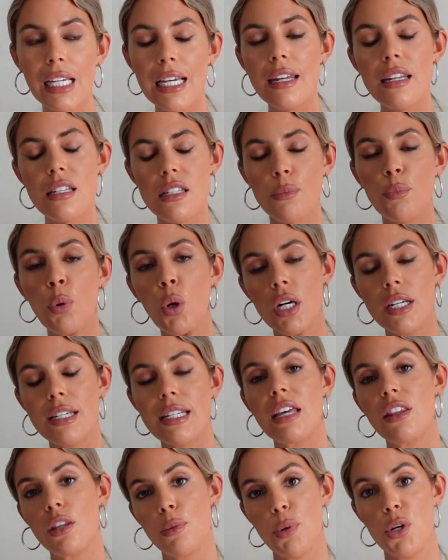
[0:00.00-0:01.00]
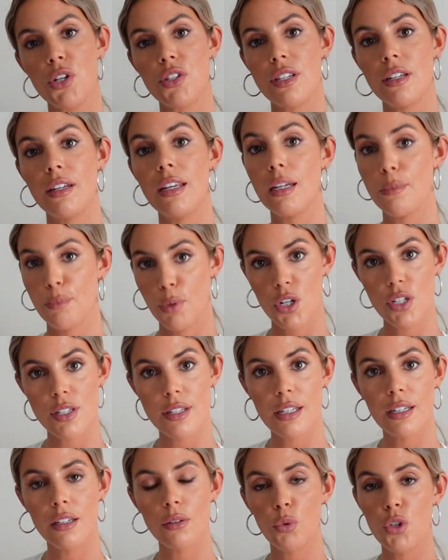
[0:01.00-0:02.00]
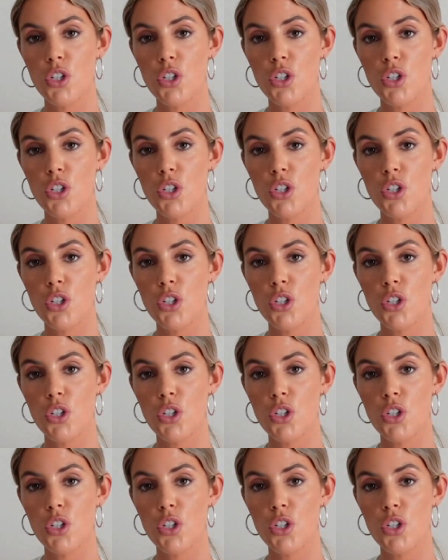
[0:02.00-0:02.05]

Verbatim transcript: it is important to get the person in person,